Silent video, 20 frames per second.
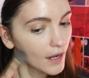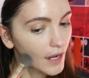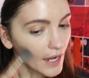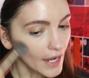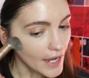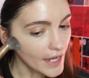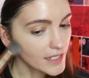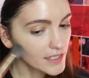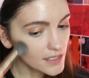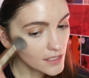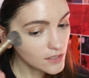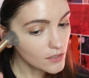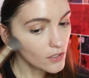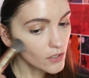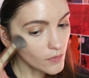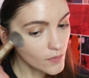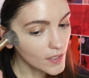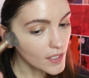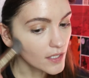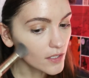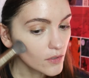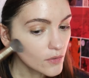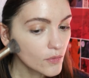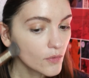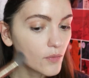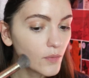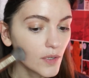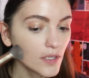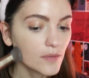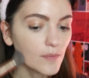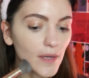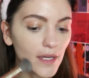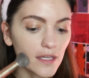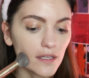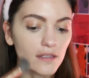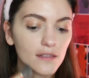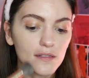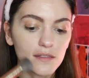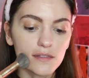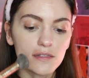I did go in with my
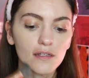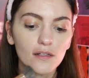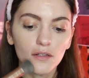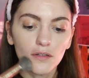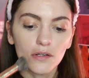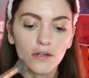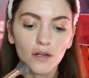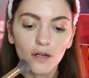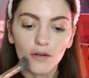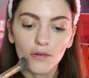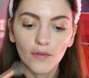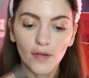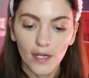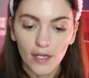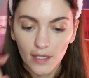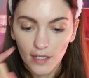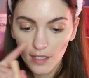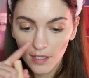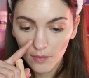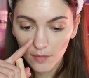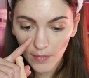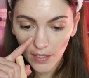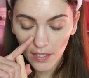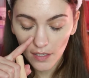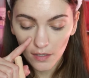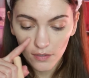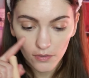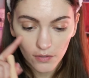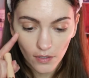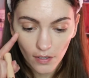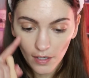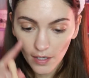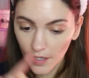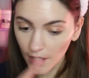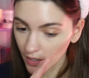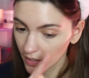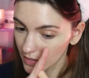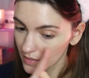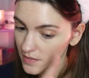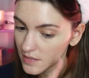concealer already in my under
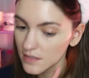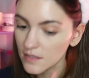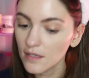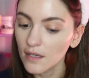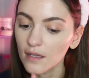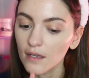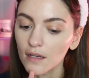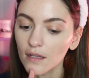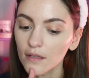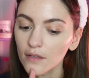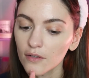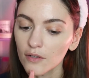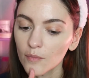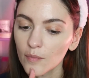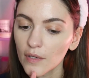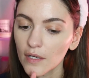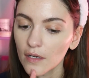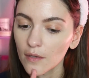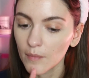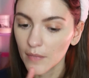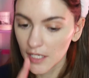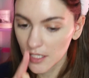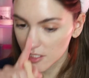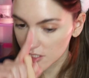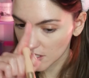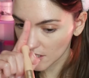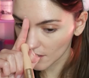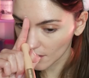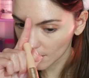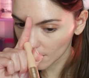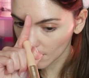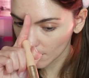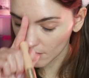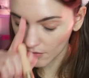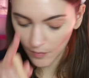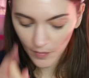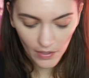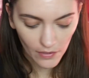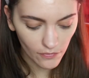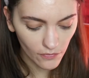eyes and a little bit on my chin and
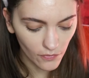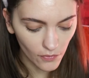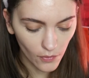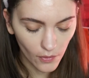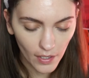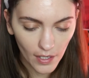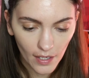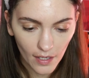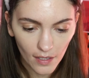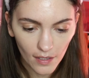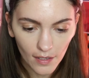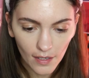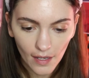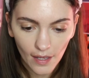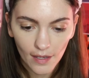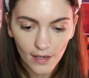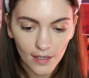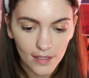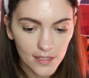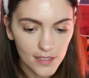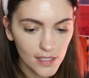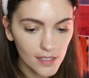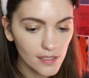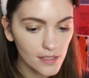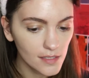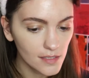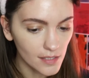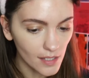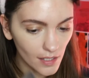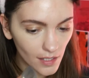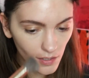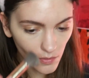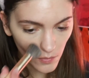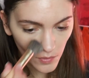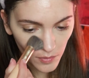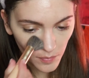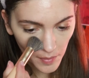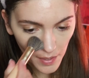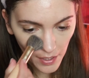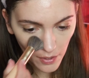on my forehead, and I did set it
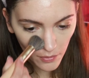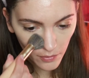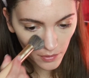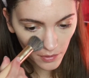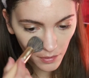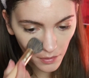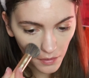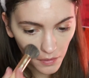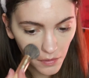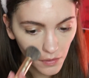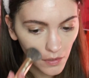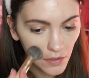with powder.